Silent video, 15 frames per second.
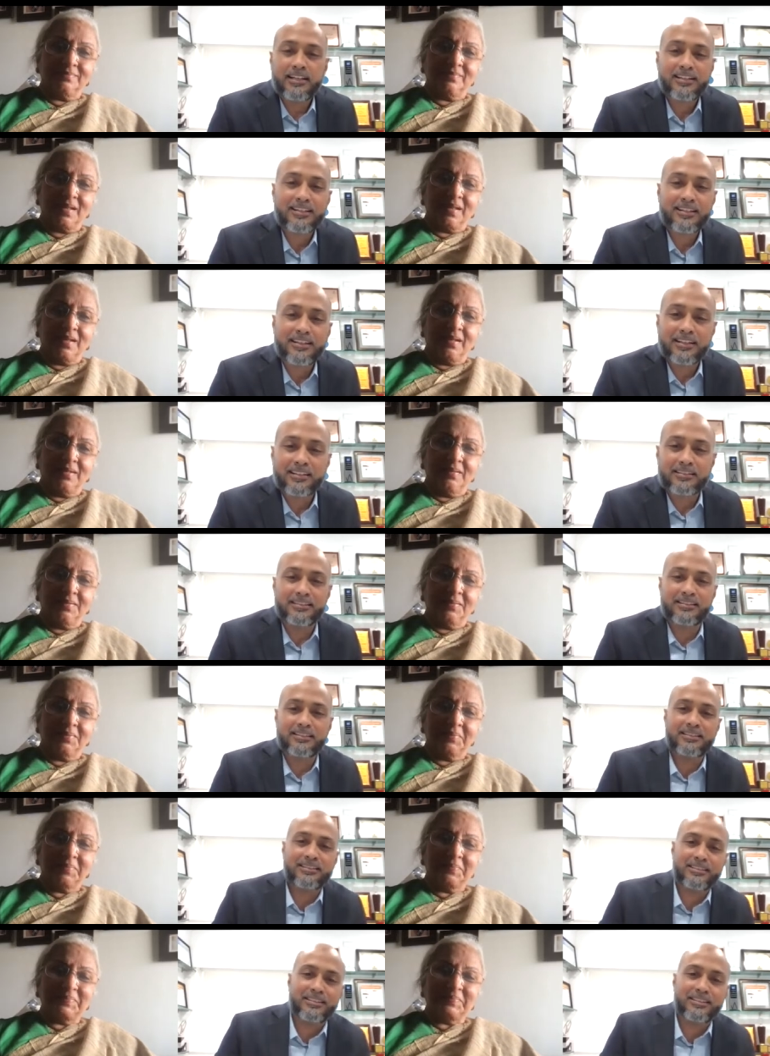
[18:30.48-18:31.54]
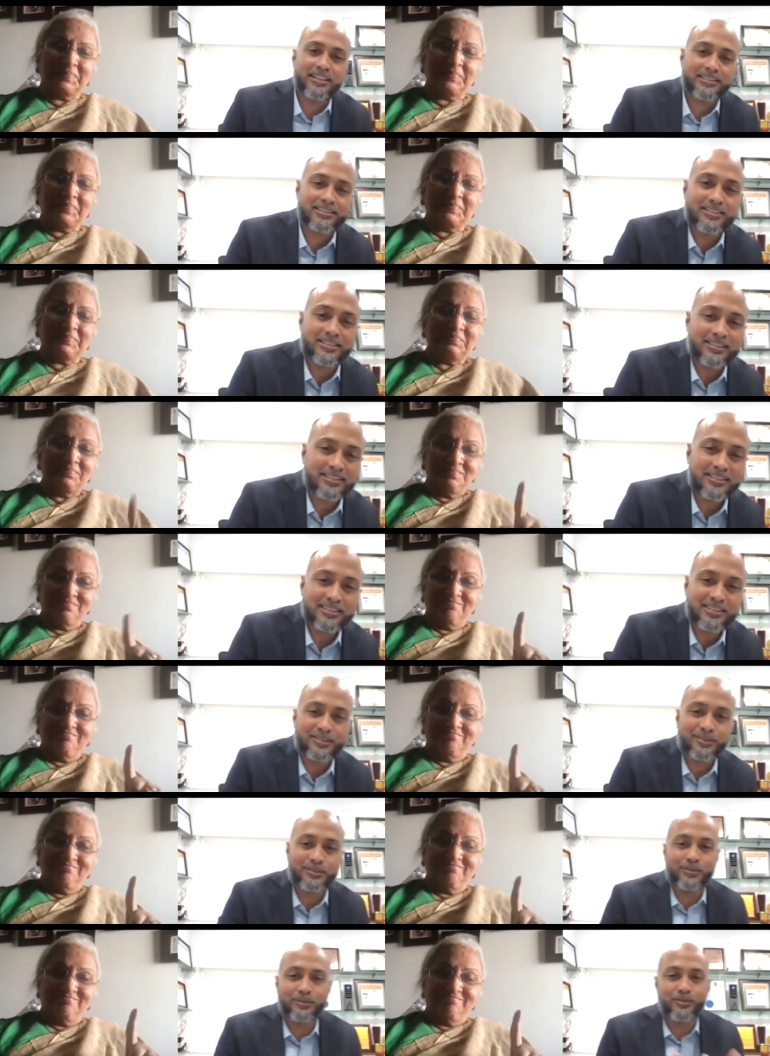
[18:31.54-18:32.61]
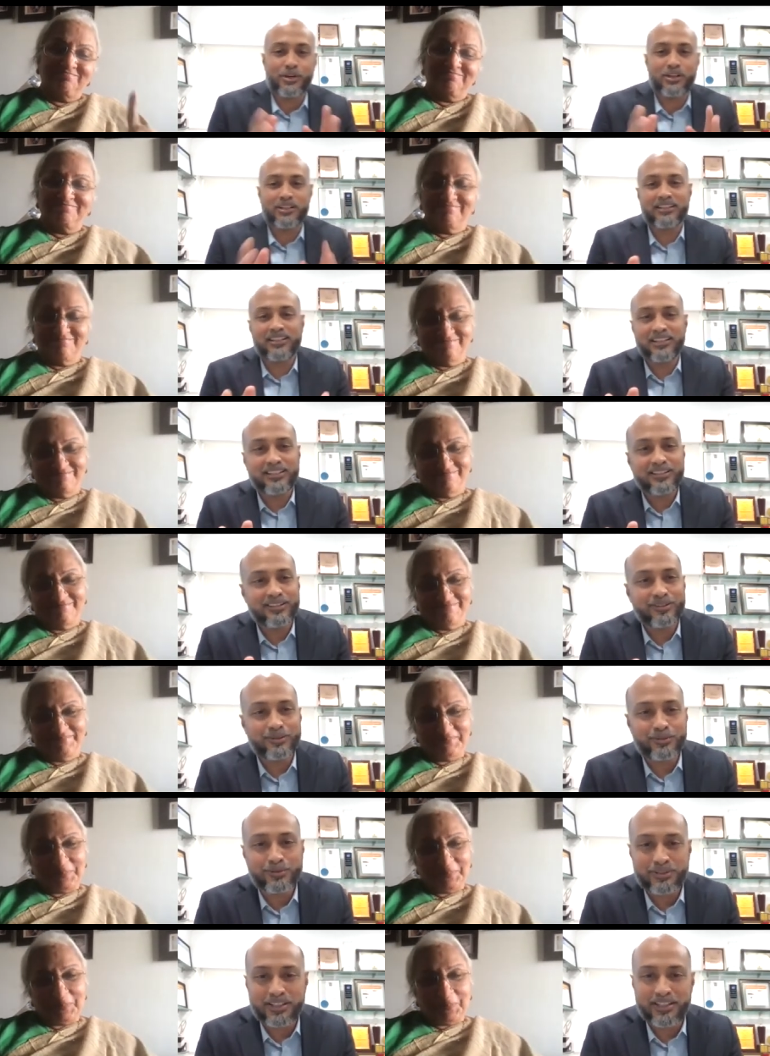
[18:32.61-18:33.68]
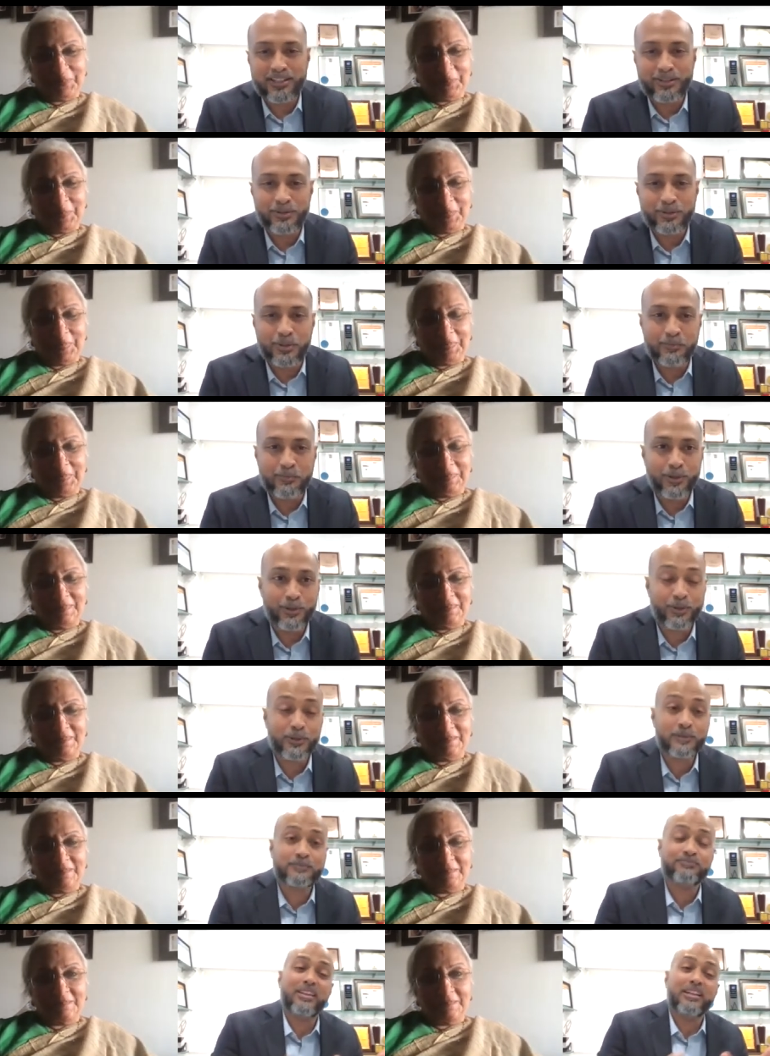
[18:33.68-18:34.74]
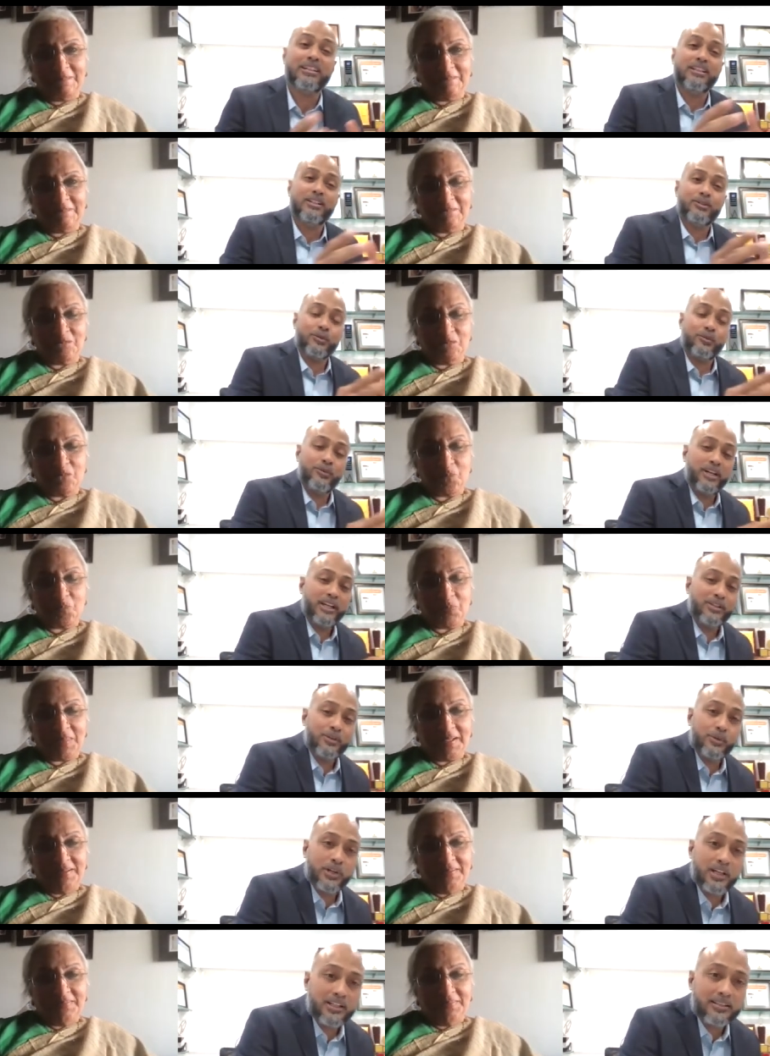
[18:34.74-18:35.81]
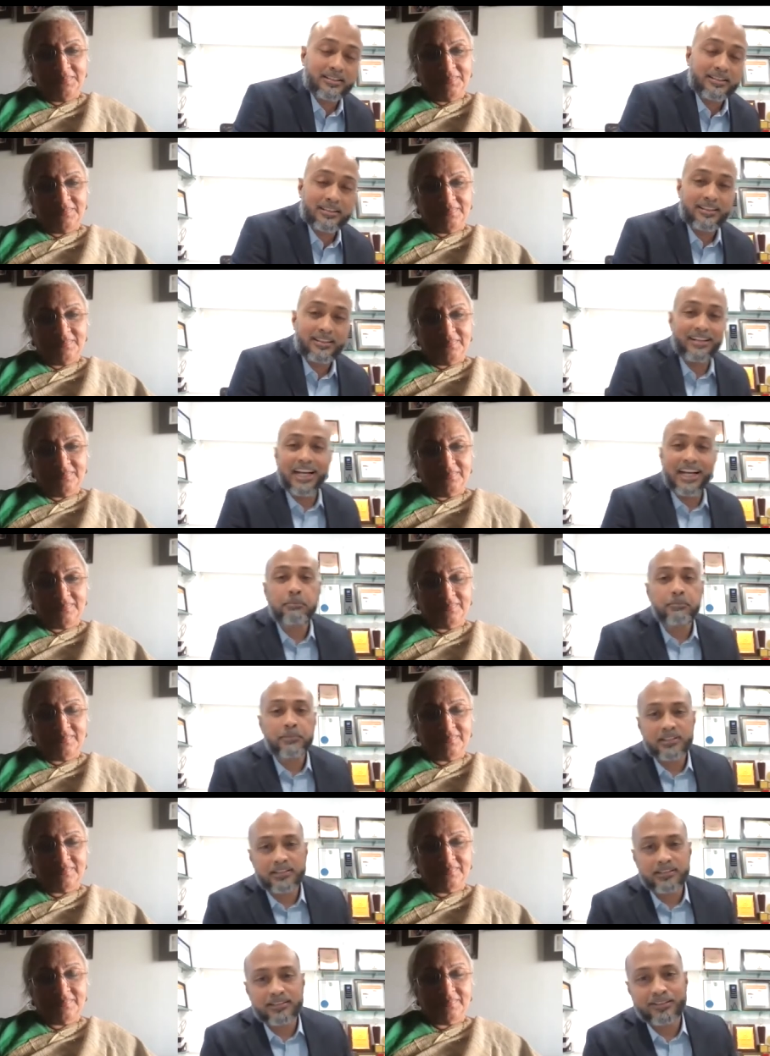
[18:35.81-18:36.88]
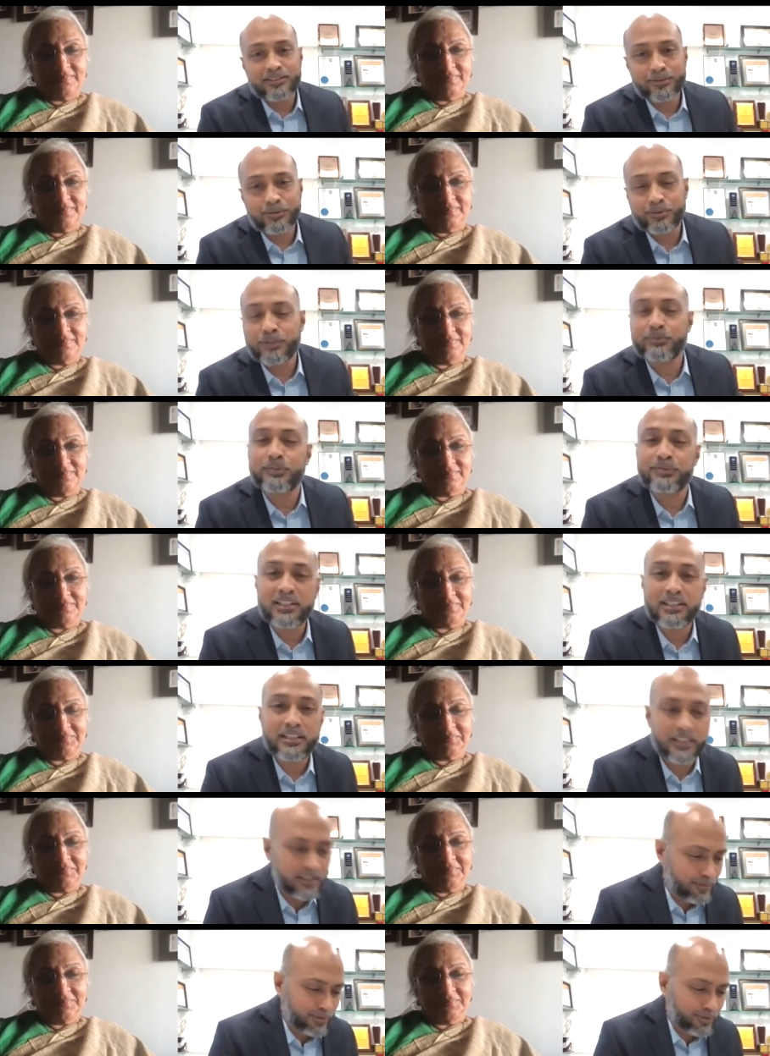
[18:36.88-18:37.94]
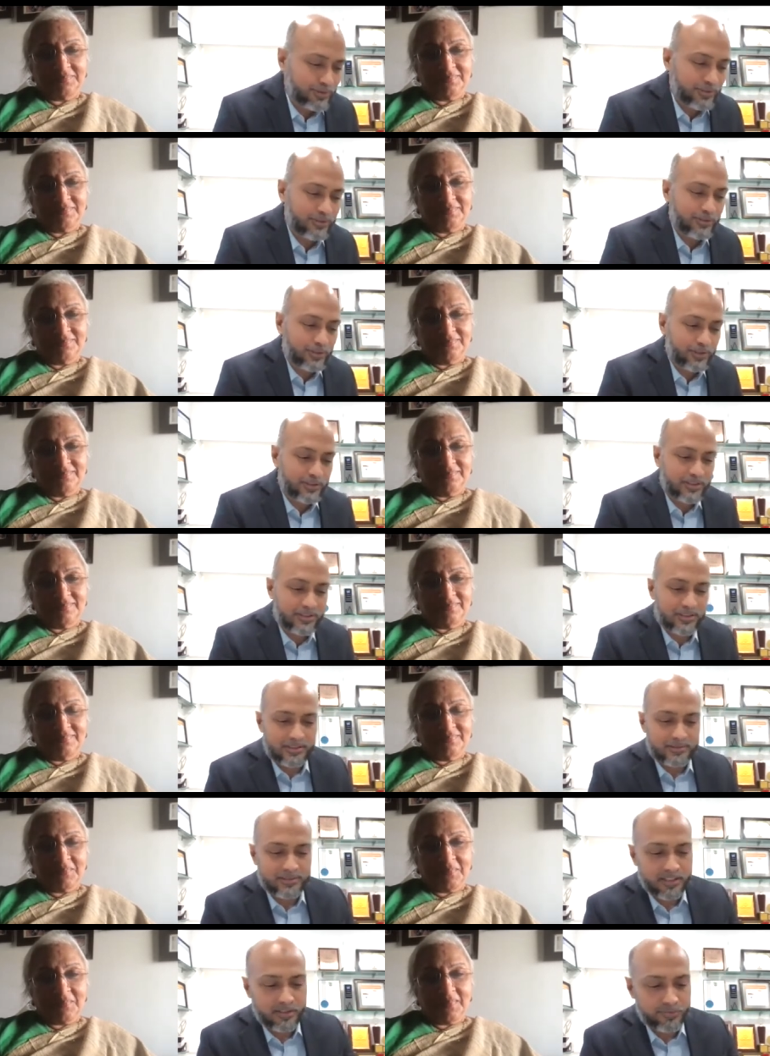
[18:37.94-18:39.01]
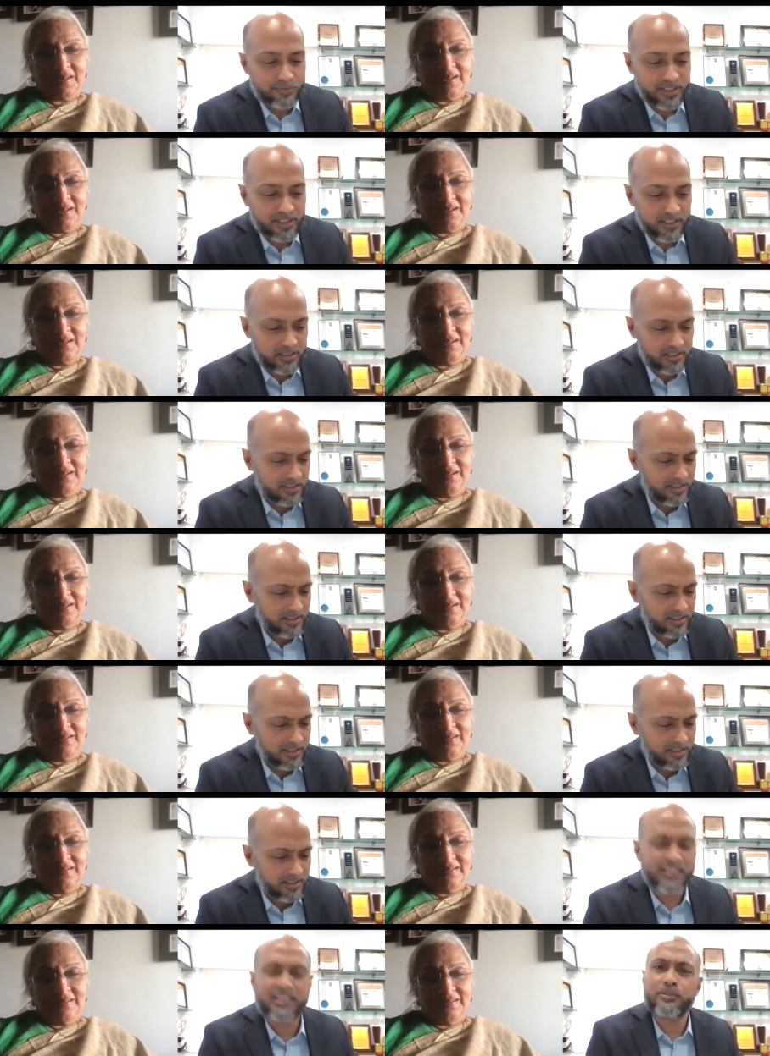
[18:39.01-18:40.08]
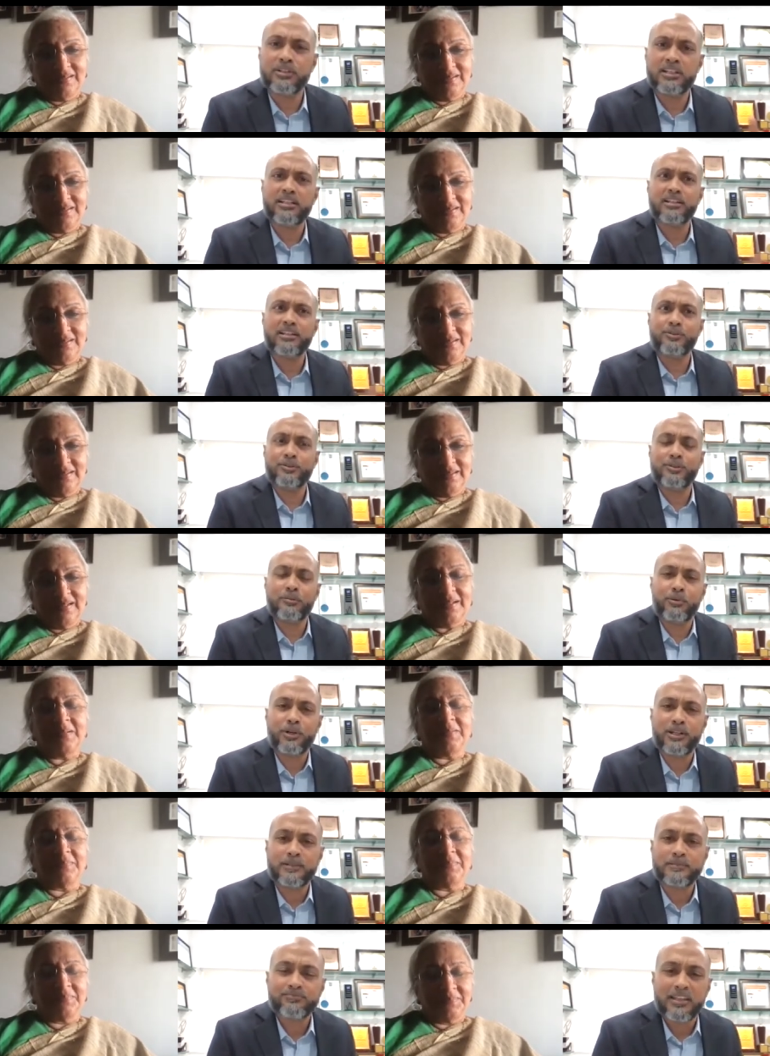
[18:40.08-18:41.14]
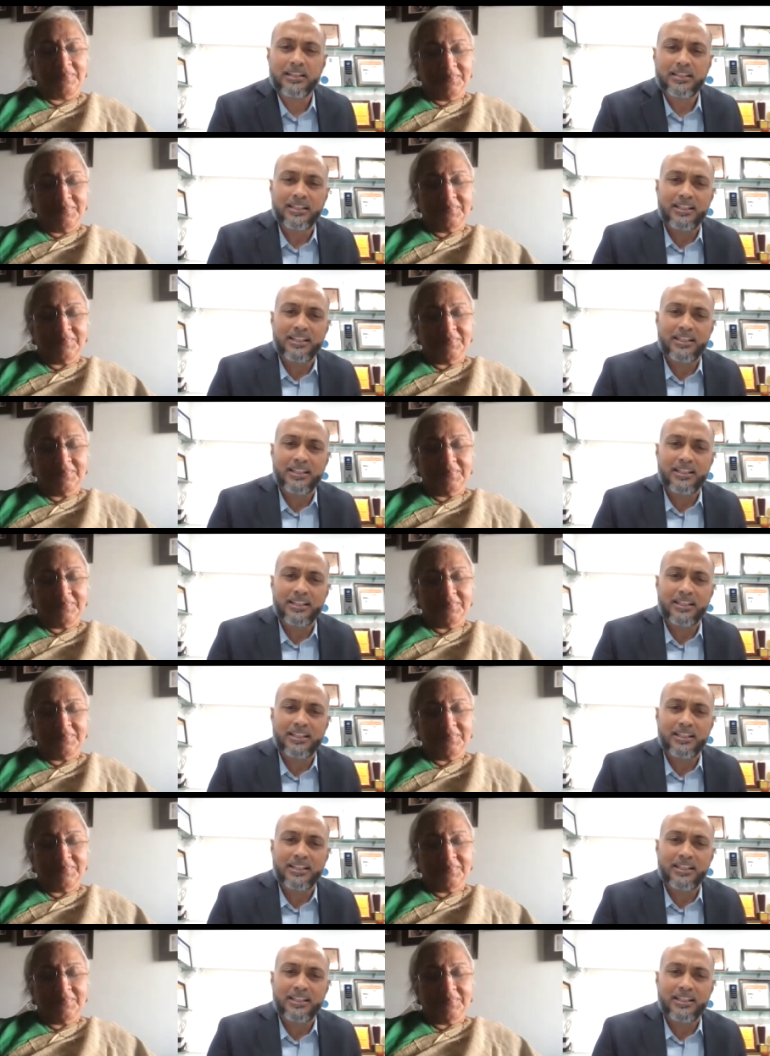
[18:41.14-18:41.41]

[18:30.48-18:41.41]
Speaker 1: hair, the youngster who walked in to take a home loan, to where you are a grandmother to a 15 year old or uh, yeah 15 10 year 10 year old boy